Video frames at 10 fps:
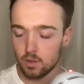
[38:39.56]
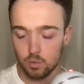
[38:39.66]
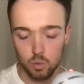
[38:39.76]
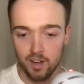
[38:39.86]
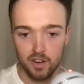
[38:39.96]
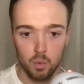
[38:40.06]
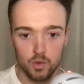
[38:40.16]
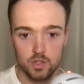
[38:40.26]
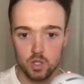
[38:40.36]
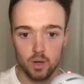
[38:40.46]
whatever I
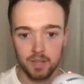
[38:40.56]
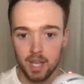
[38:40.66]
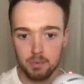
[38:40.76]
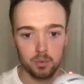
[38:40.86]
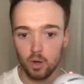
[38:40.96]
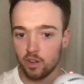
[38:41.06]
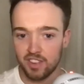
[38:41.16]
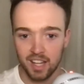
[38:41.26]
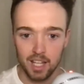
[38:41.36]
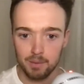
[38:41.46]
want to. I'm capable of
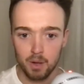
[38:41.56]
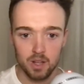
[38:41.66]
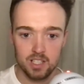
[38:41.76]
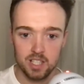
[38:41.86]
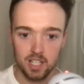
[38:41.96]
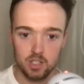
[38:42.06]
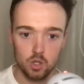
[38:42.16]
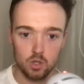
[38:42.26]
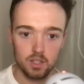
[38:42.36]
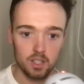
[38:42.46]
thinking about these things
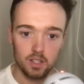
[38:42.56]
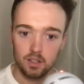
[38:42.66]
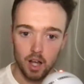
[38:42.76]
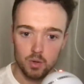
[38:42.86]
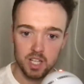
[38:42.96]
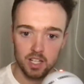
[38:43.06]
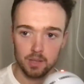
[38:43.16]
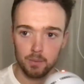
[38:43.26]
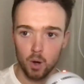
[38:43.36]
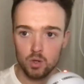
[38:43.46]
outside of the
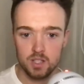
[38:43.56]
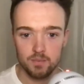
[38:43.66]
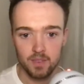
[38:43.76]
box.